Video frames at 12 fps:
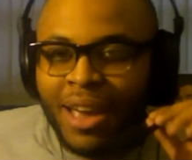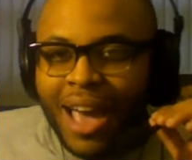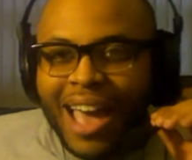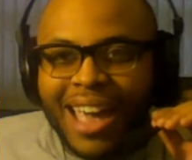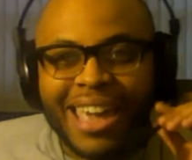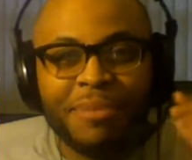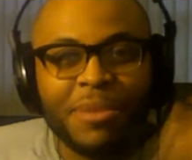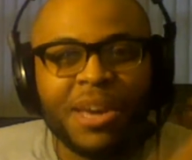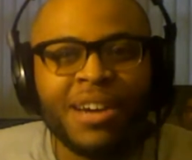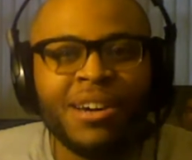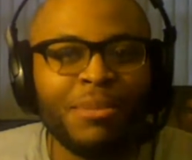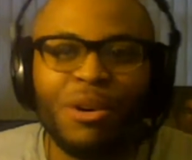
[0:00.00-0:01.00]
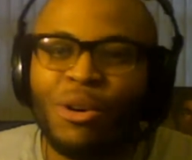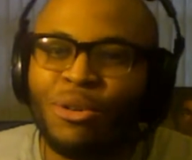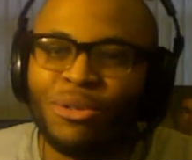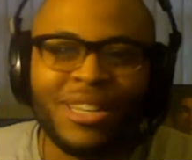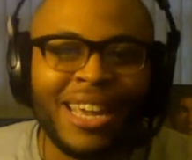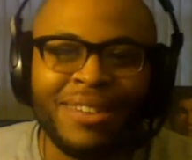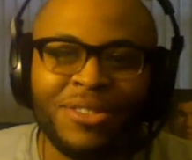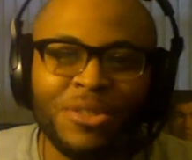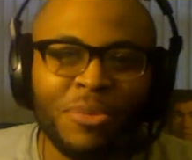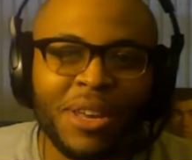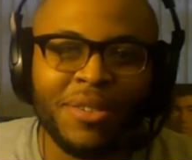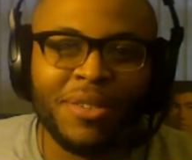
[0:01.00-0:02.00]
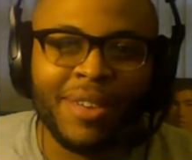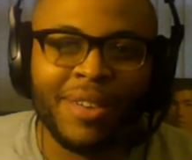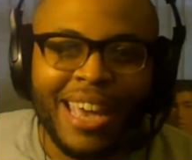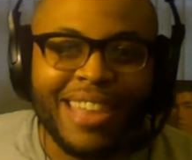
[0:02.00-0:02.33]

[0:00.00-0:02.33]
I am your humble host, Dave Smith,